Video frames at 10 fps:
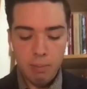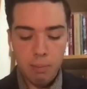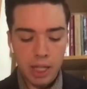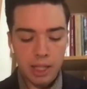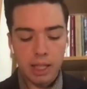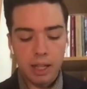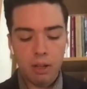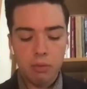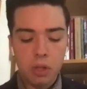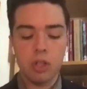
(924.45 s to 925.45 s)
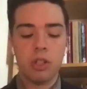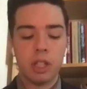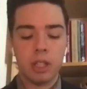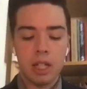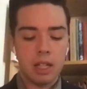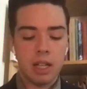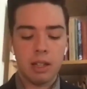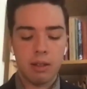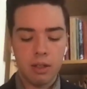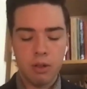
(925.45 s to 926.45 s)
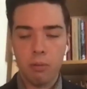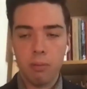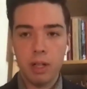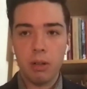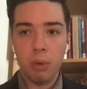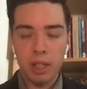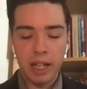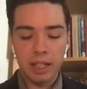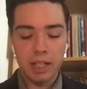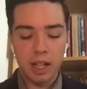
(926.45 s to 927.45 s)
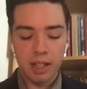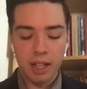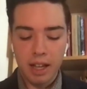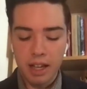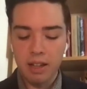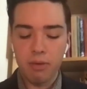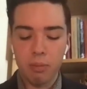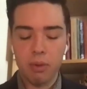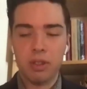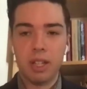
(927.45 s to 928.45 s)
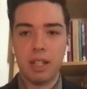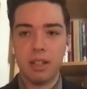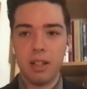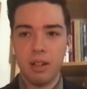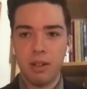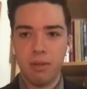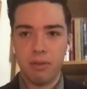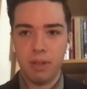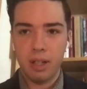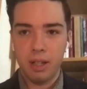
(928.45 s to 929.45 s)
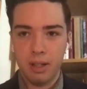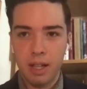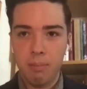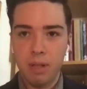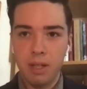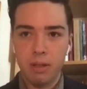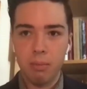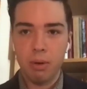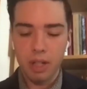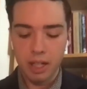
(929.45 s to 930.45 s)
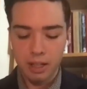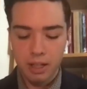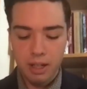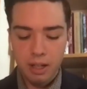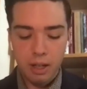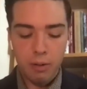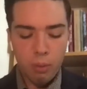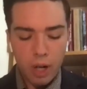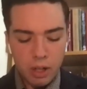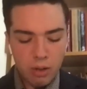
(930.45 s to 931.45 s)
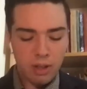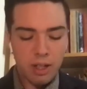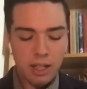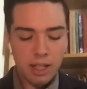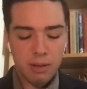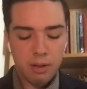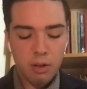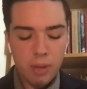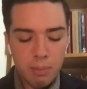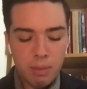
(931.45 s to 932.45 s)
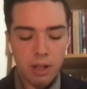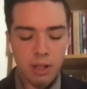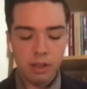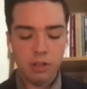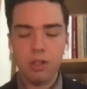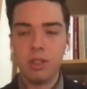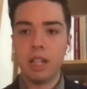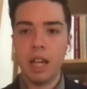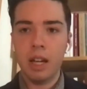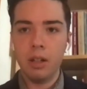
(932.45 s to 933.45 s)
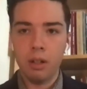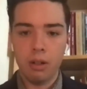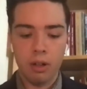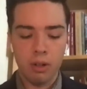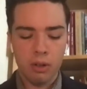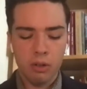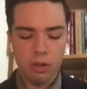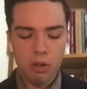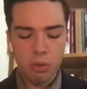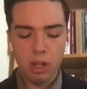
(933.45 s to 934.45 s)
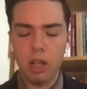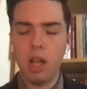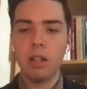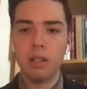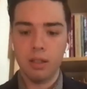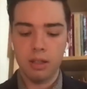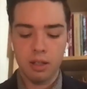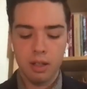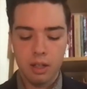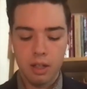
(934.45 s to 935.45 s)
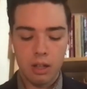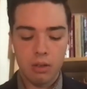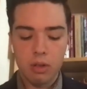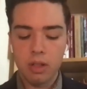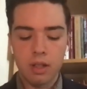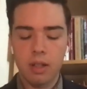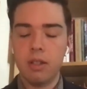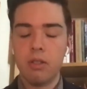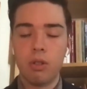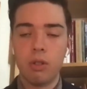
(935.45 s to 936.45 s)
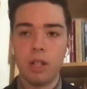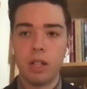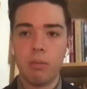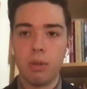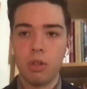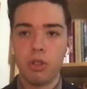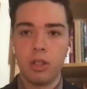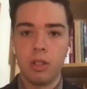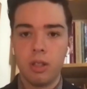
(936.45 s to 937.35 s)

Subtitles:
But unfortunately, your bill will likely not get 84% of MPs supporting it. Why do you think that so many politicians in Canada are so reluctant to discuss issues like abortion?